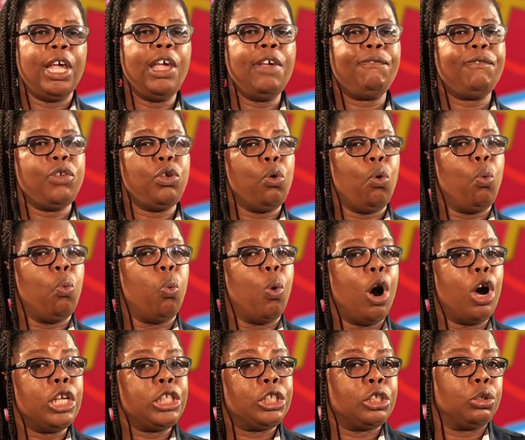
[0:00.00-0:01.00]
if you
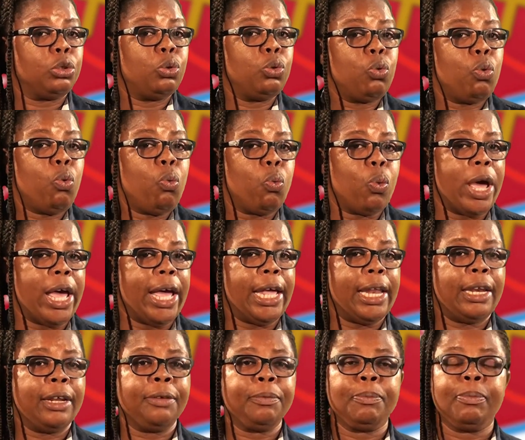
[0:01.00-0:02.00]
want to do
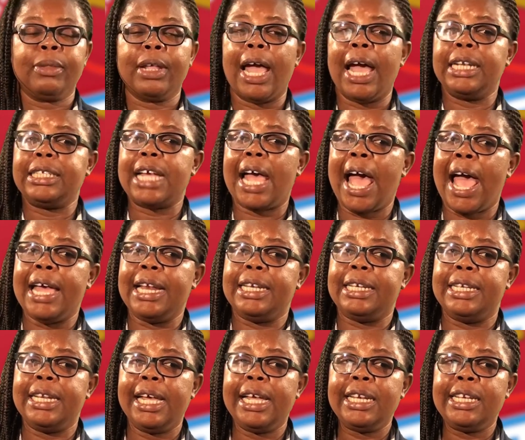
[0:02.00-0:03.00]
well at
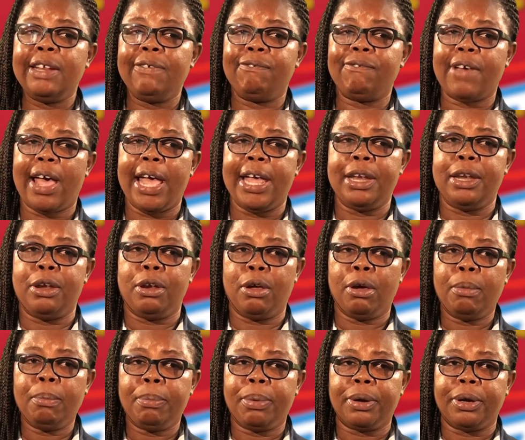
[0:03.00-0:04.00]
identifying
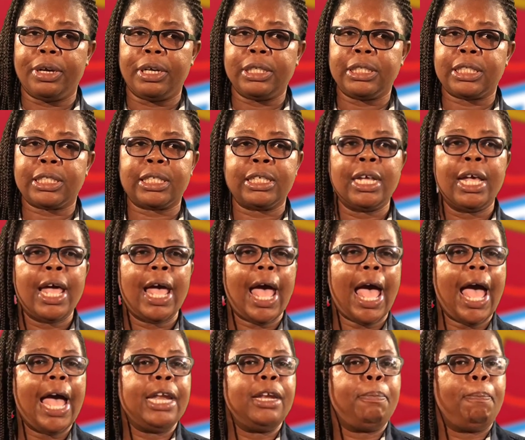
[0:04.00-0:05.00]
numbers
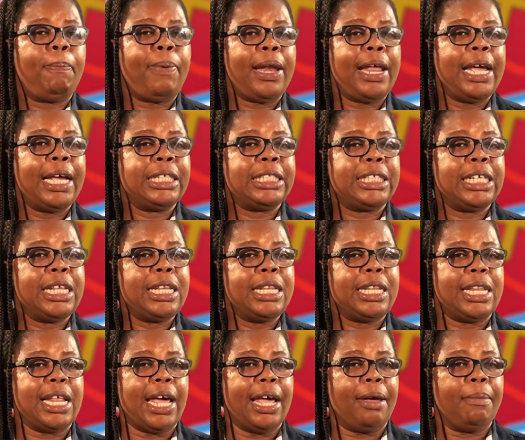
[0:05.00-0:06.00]
and
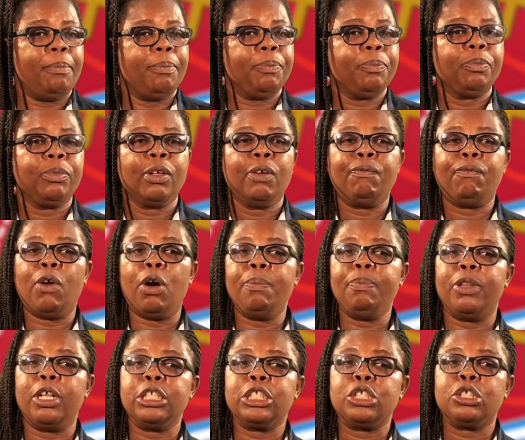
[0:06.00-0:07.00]
placing them
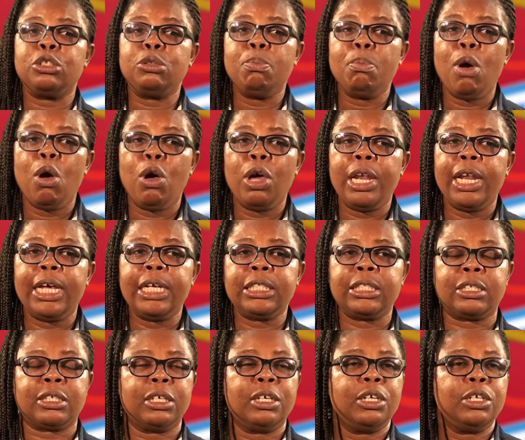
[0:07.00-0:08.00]
from the
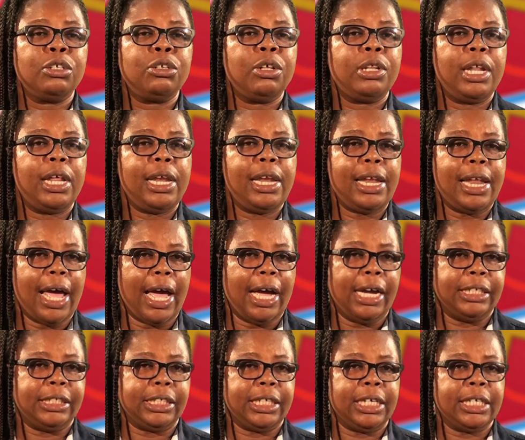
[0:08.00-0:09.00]
smallest to the
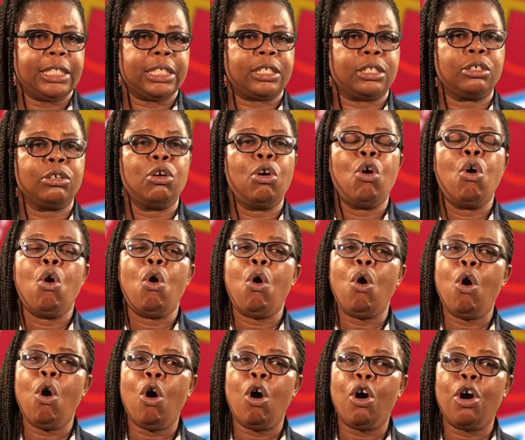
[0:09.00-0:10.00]
largest
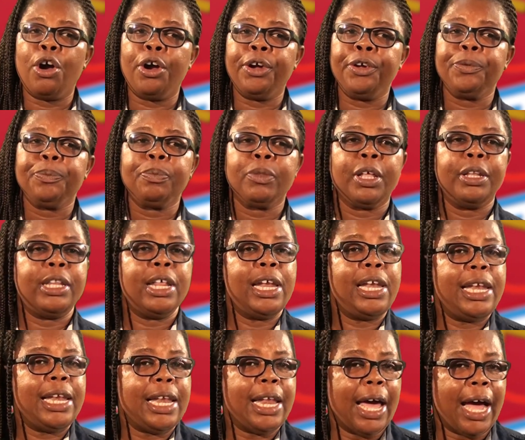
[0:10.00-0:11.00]
or the
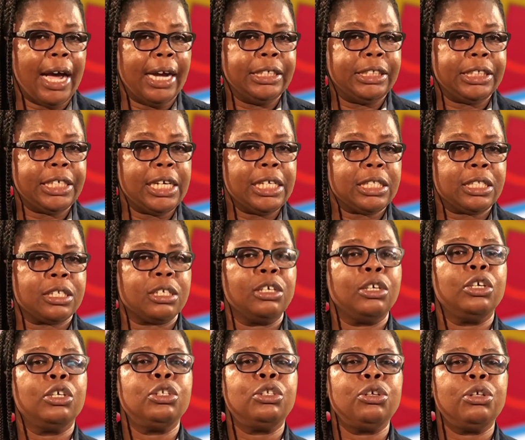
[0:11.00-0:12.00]
largest
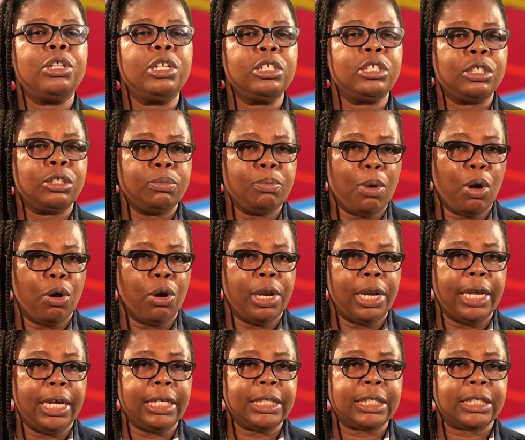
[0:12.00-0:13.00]
to the
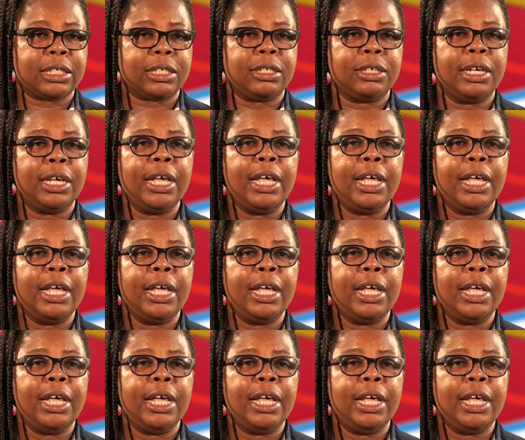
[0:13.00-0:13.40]
smallest,